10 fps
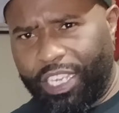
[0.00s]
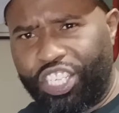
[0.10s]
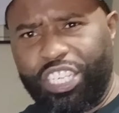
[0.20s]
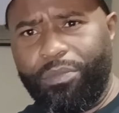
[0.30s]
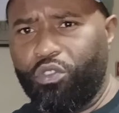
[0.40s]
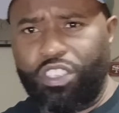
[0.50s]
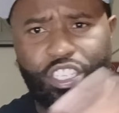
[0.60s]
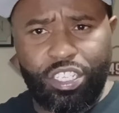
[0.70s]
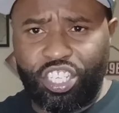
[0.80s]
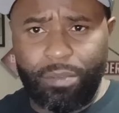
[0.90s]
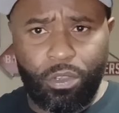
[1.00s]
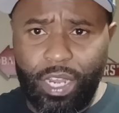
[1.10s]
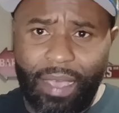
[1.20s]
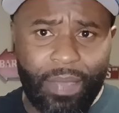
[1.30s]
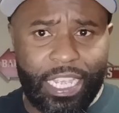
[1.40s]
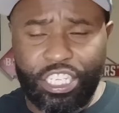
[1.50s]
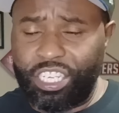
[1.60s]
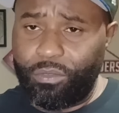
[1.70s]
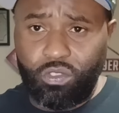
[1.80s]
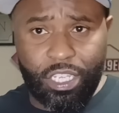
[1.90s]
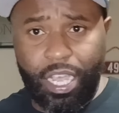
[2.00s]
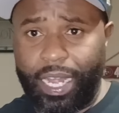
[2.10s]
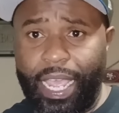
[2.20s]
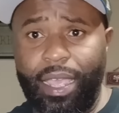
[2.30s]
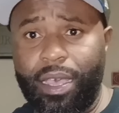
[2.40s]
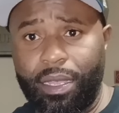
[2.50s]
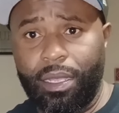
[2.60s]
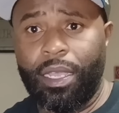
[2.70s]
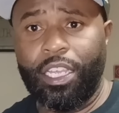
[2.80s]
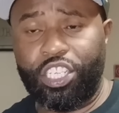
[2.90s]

Chip, you know what I mean? Chip used to cut hair.